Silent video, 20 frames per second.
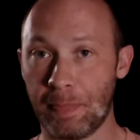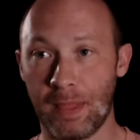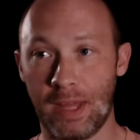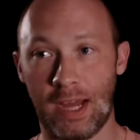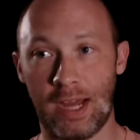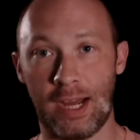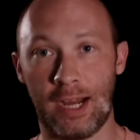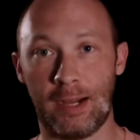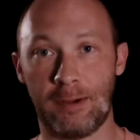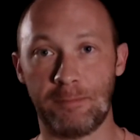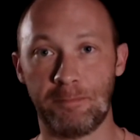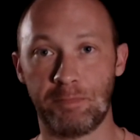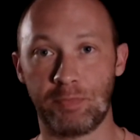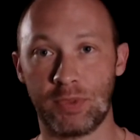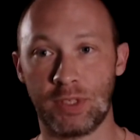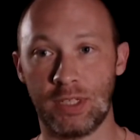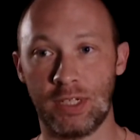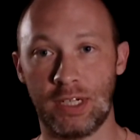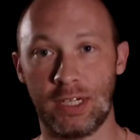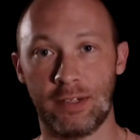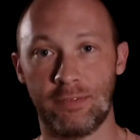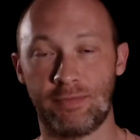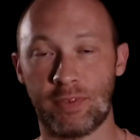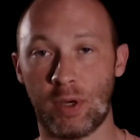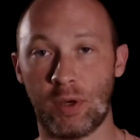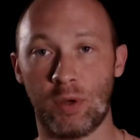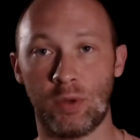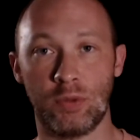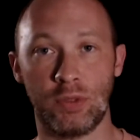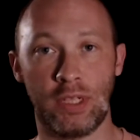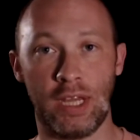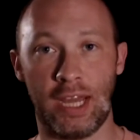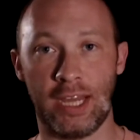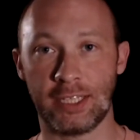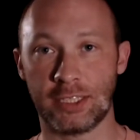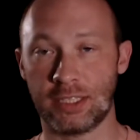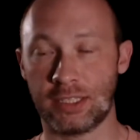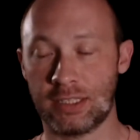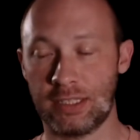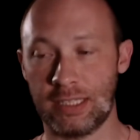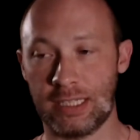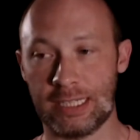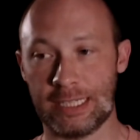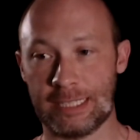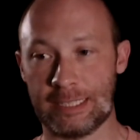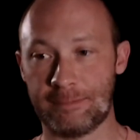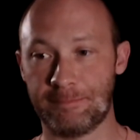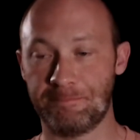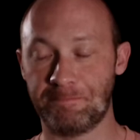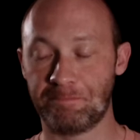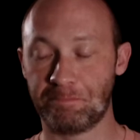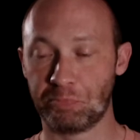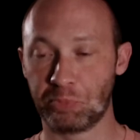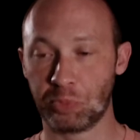Phone, text, Facebook,